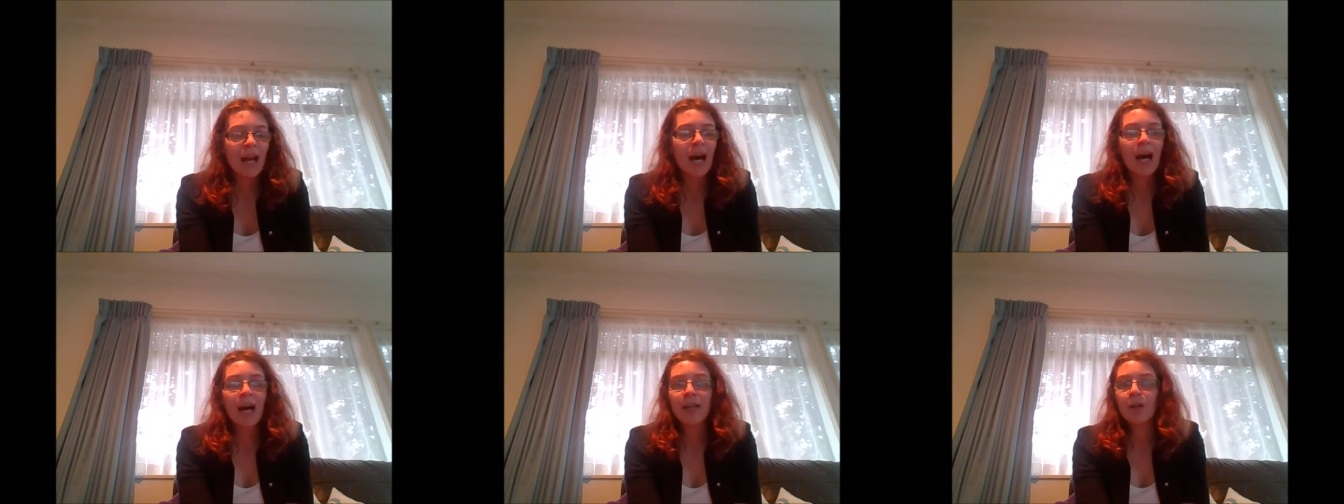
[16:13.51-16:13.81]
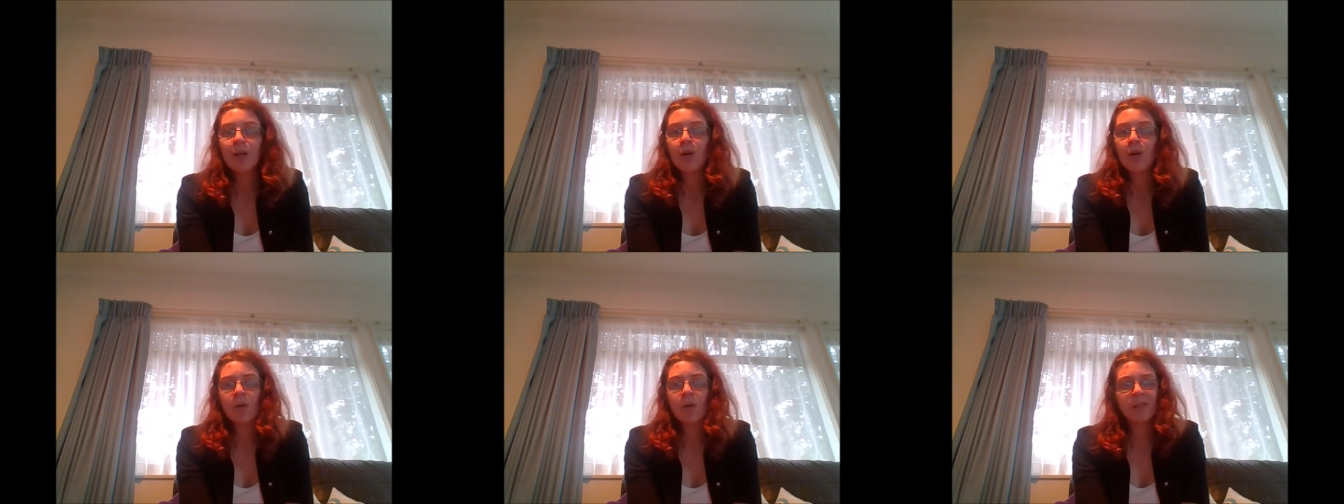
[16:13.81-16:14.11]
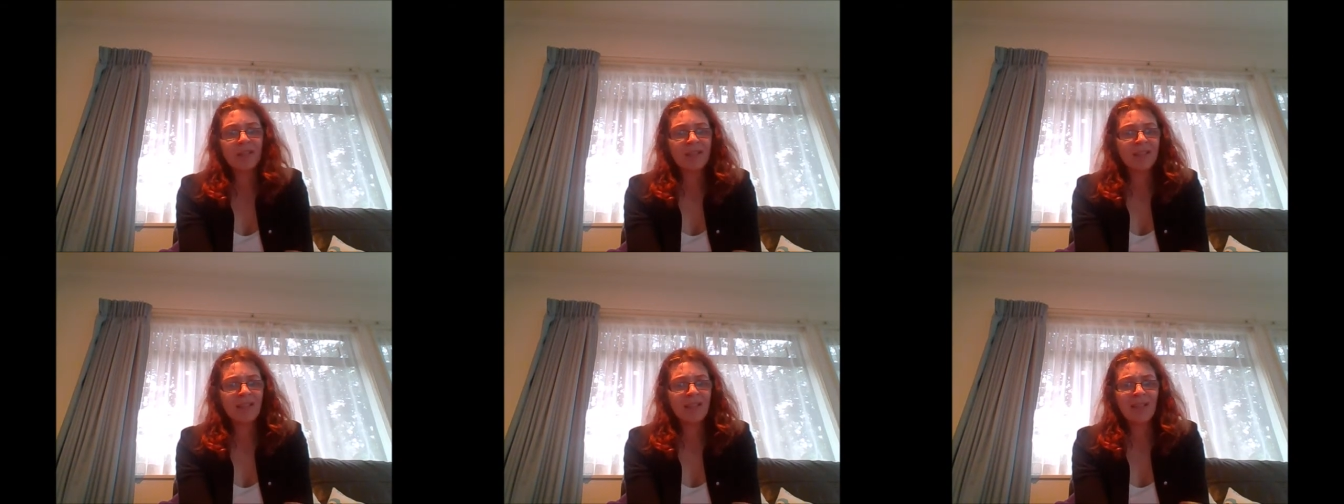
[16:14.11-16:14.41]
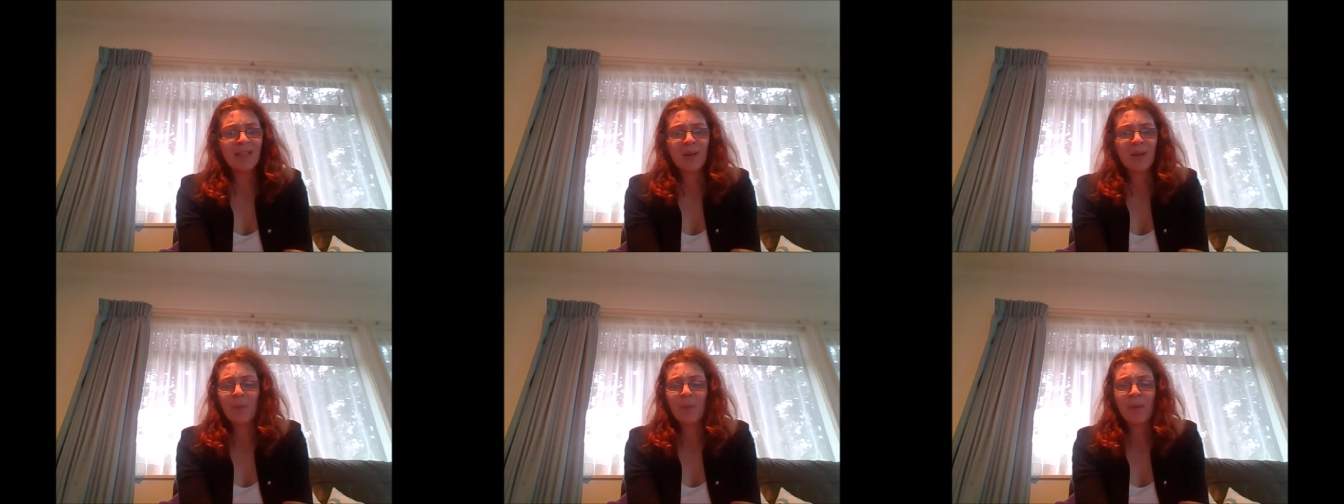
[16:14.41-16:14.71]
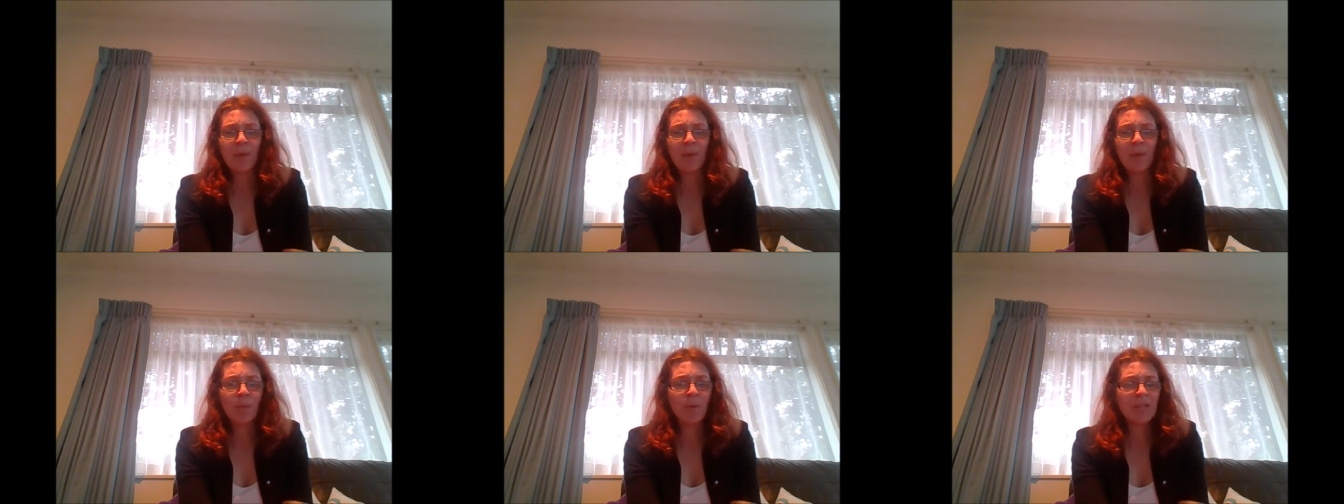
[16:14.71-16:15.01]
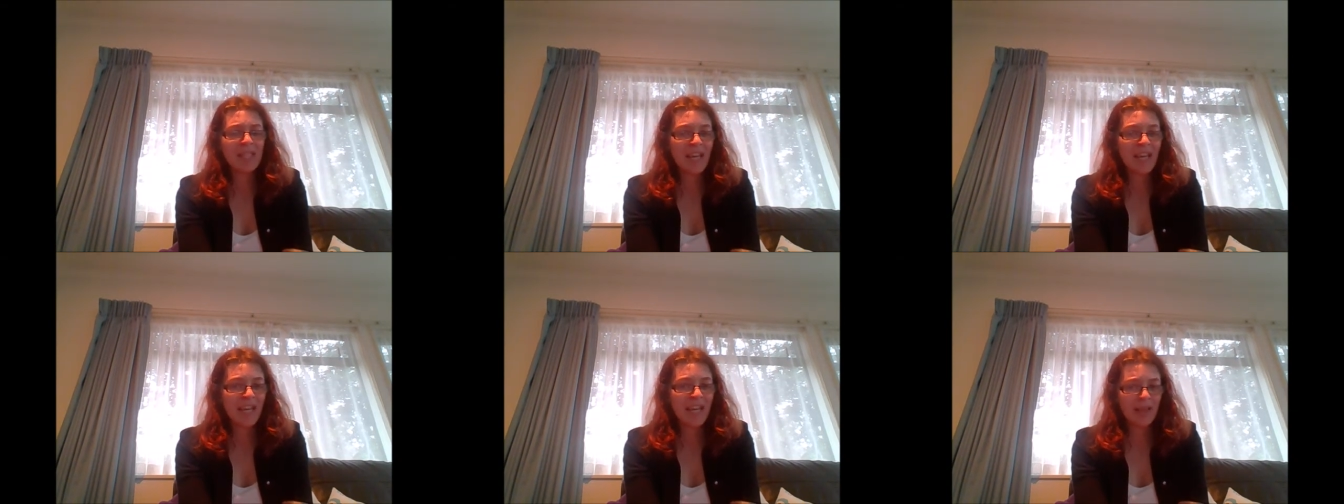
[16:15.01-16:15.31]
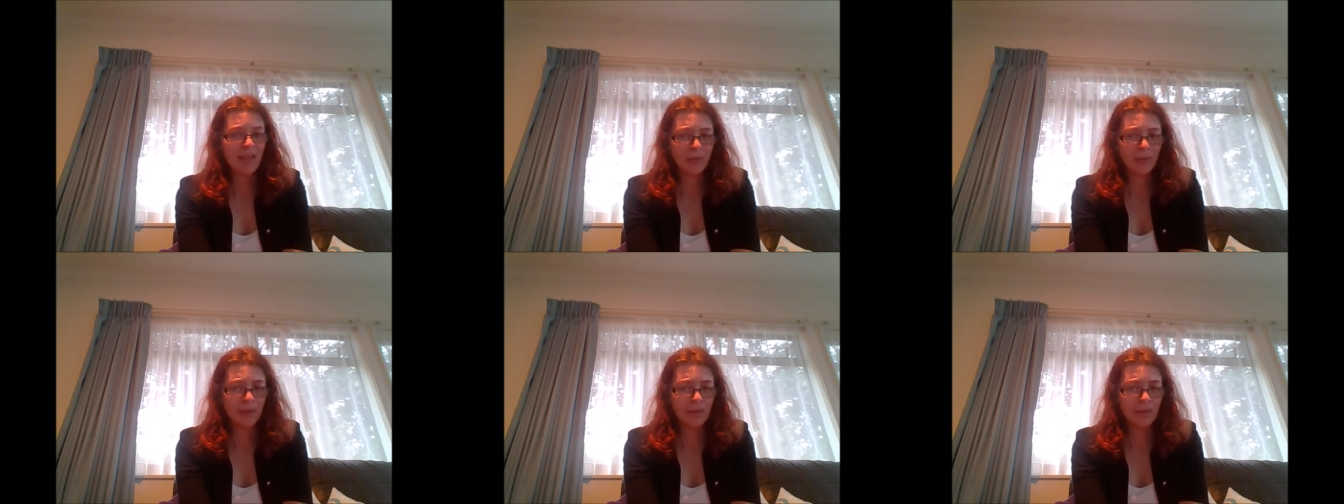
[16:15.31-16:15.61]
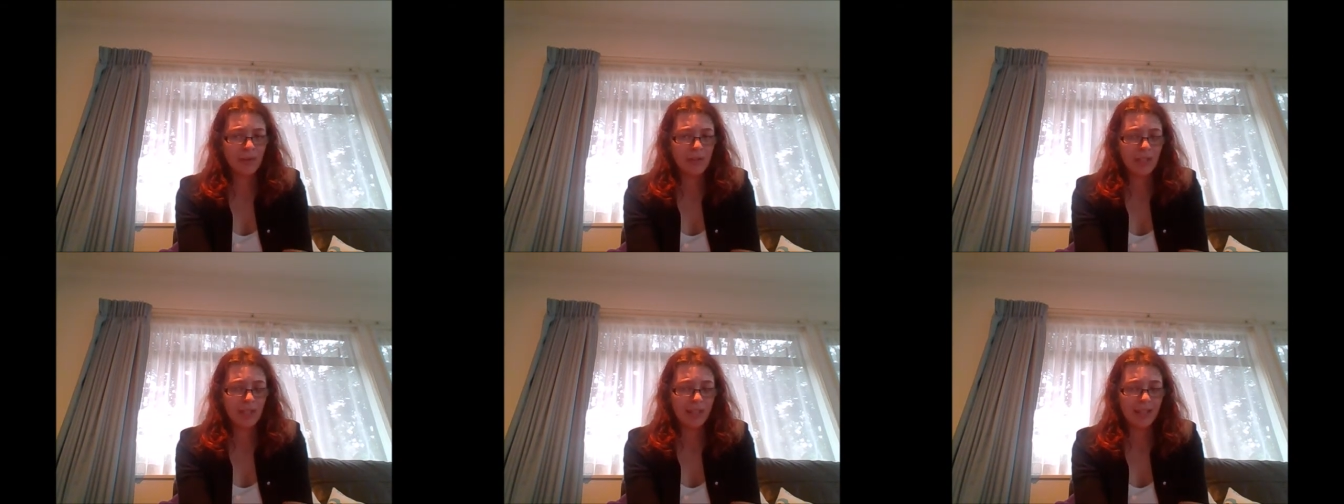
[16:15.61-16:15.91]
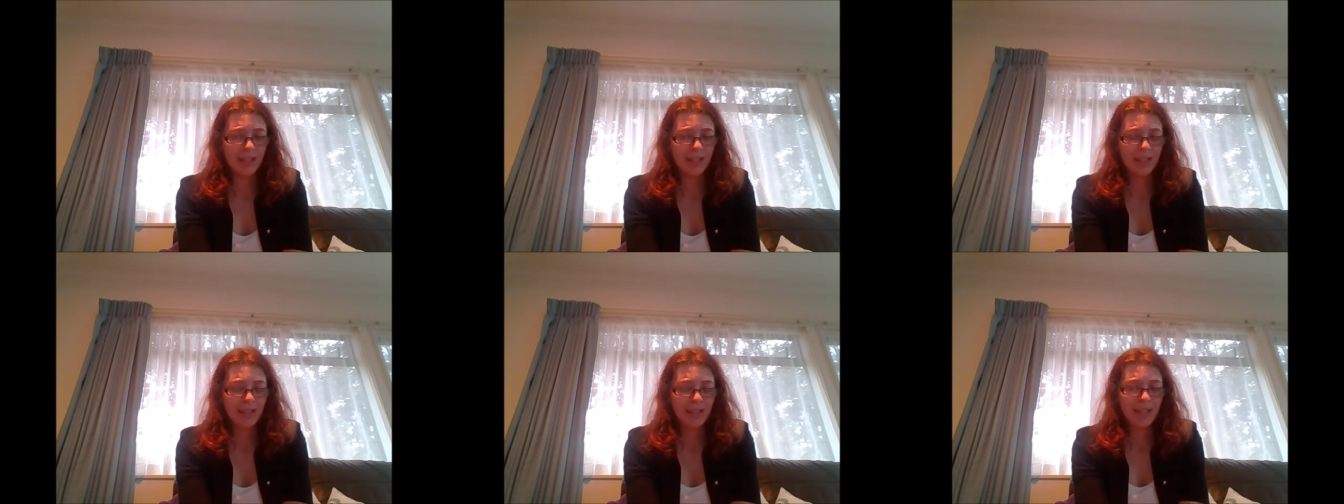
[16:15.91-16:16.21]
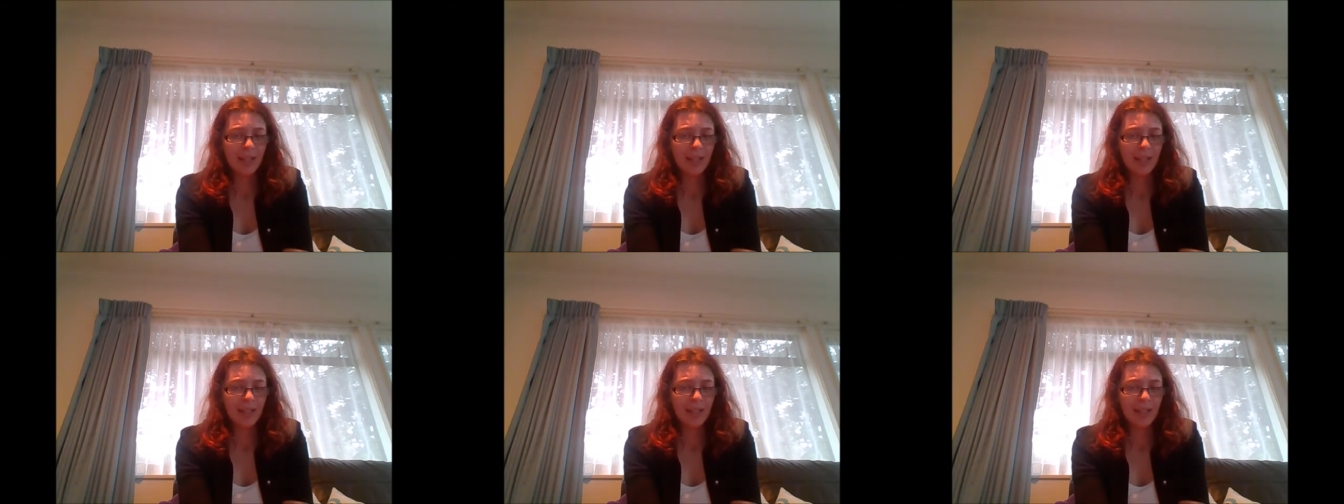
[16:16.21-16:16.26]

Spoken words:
I honestly hope that one day in the future,